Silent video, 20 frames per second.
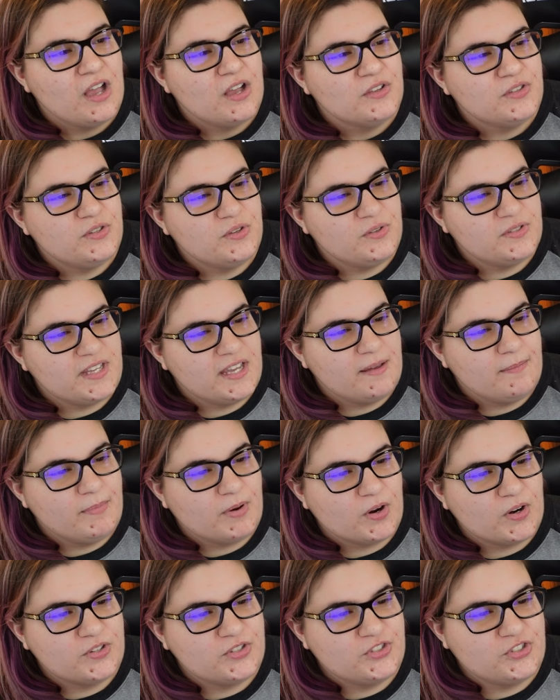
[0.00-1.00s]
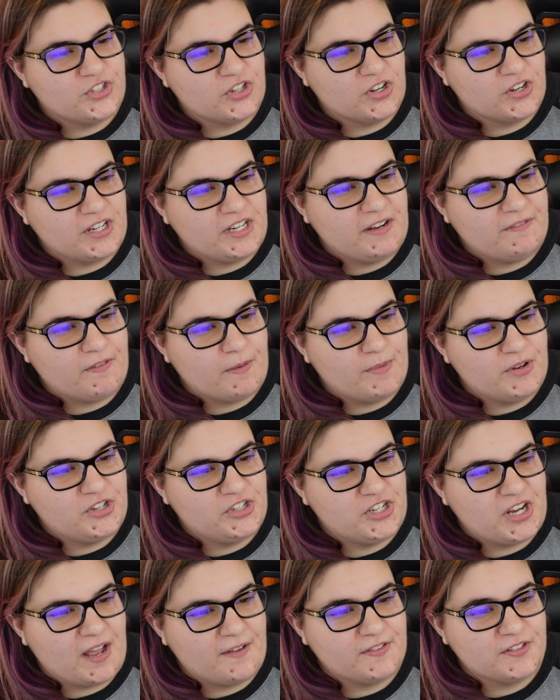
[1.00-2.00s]
Suzanne Barr's journey from a
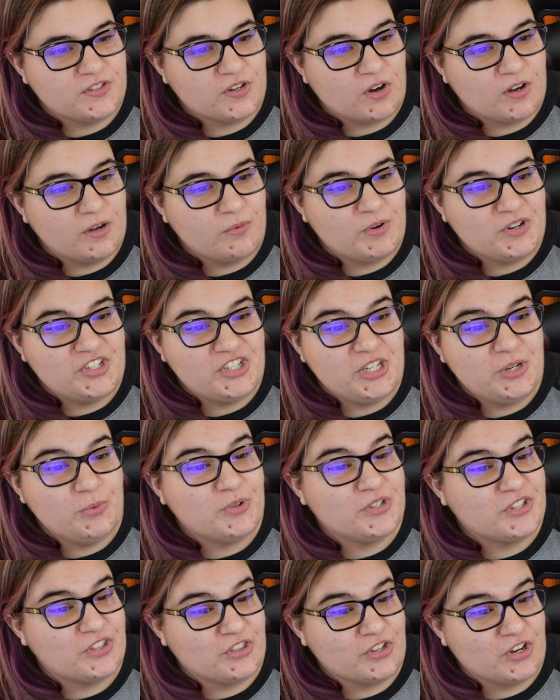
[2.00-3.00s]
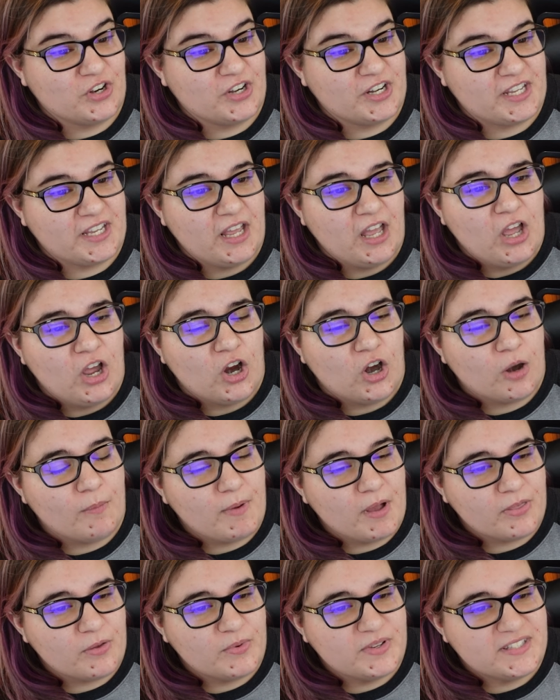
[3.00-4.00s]
chef started when she was 30. Her
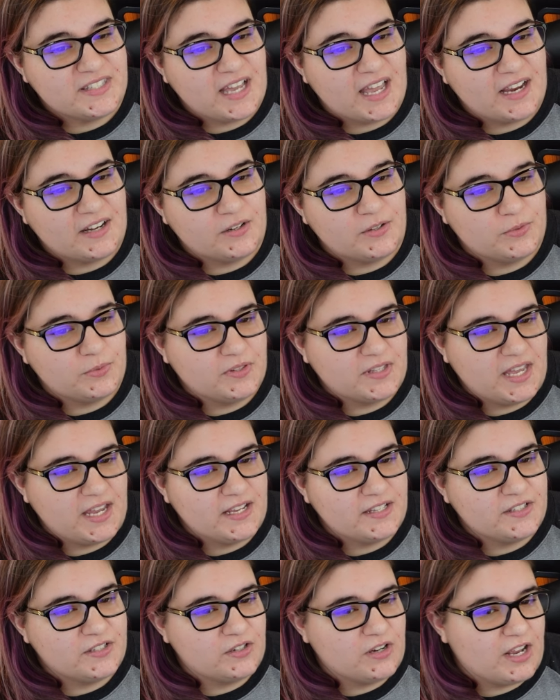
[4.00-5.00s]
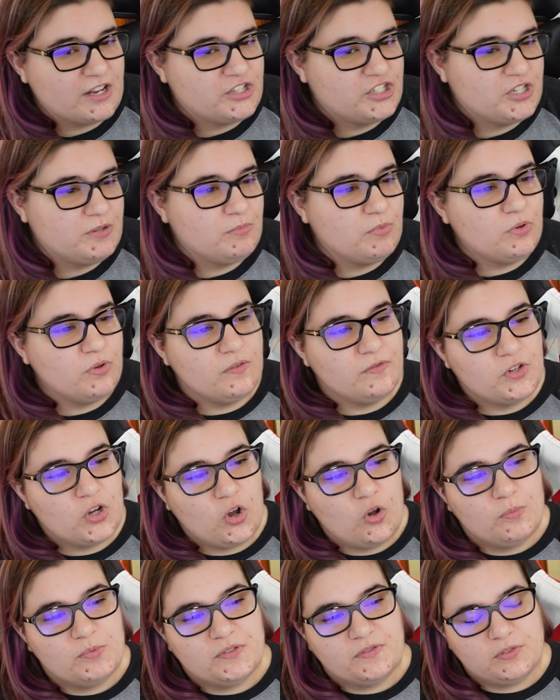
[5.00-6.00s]
mother was diagnosed with cancer and she moved
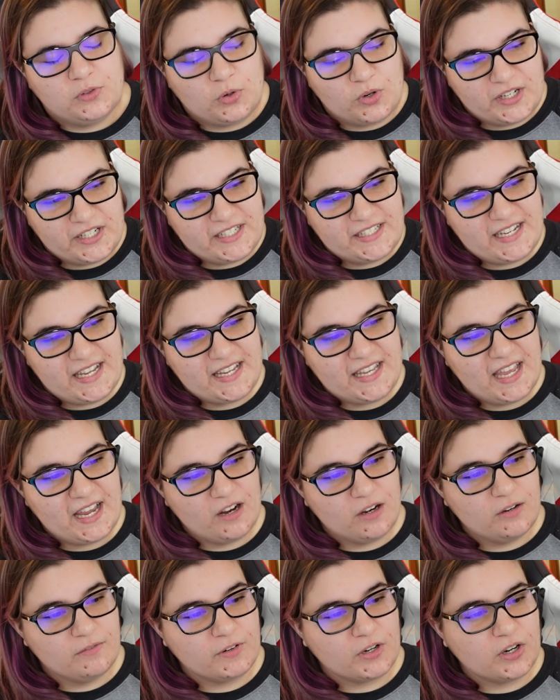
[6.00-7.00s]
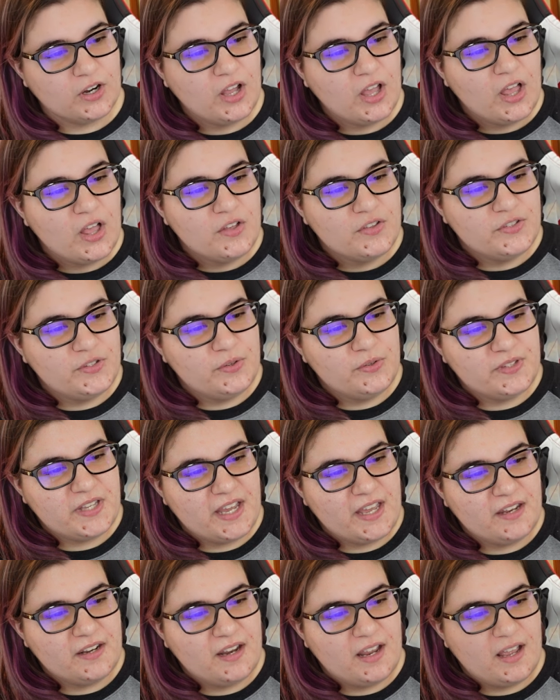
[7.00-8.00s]
home to Florida to take care of her.
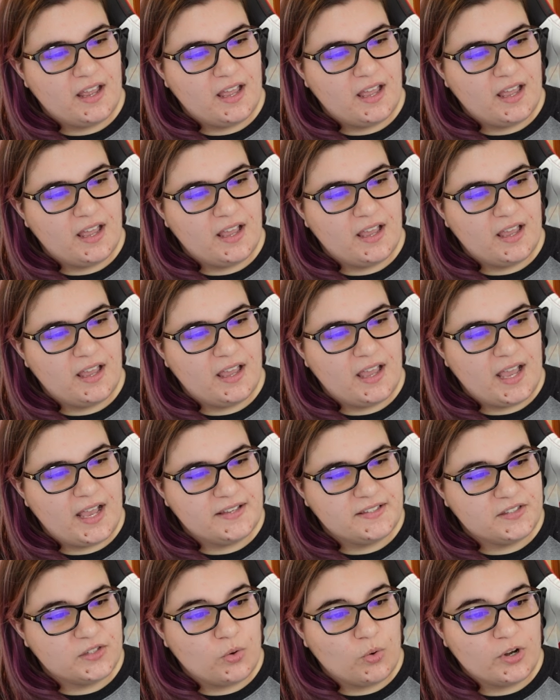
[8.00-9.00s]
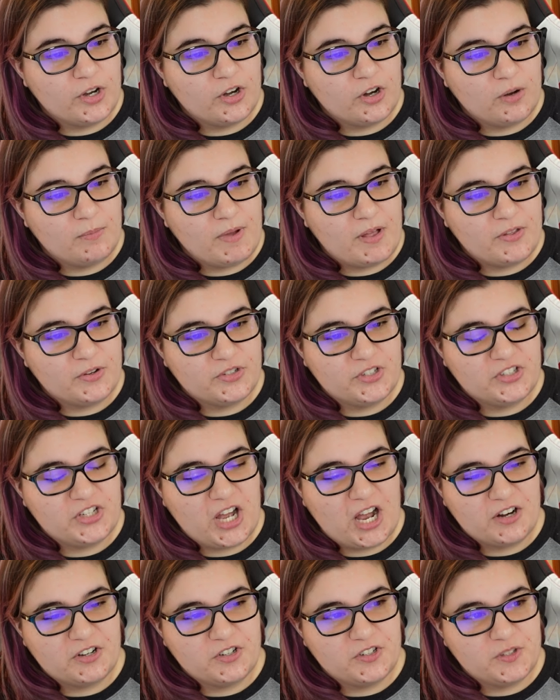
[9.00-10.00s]
Suzanne escorted her mother to
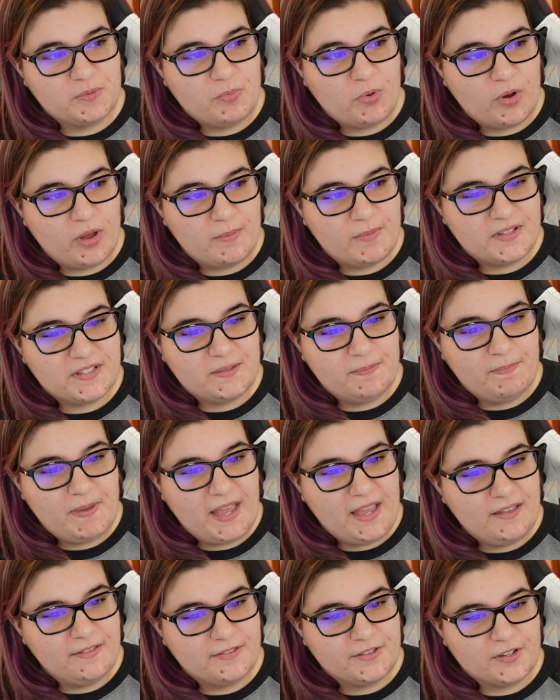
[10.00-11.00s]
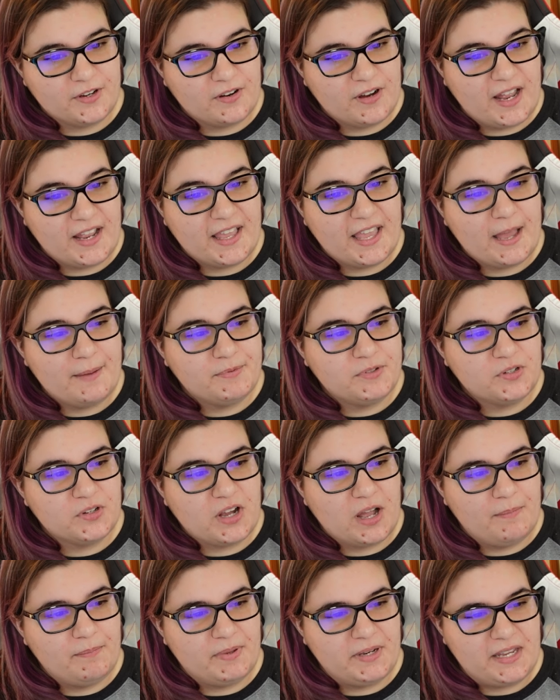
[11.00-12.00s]
doctor's appointments, bathed her, and kept her
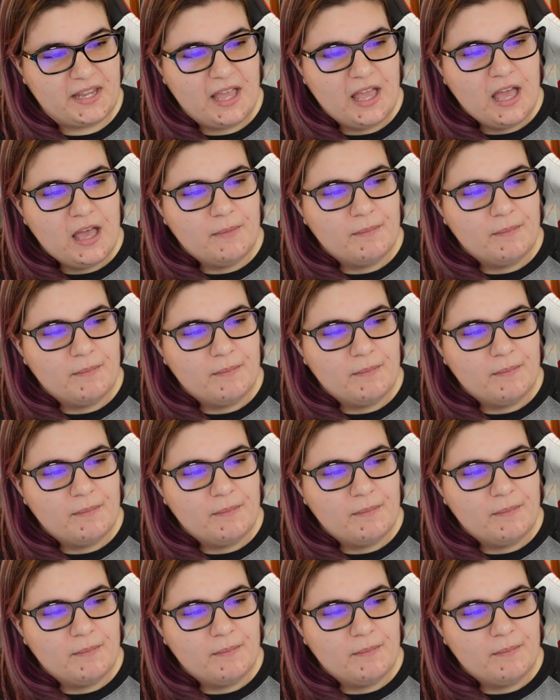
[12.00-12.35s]
company.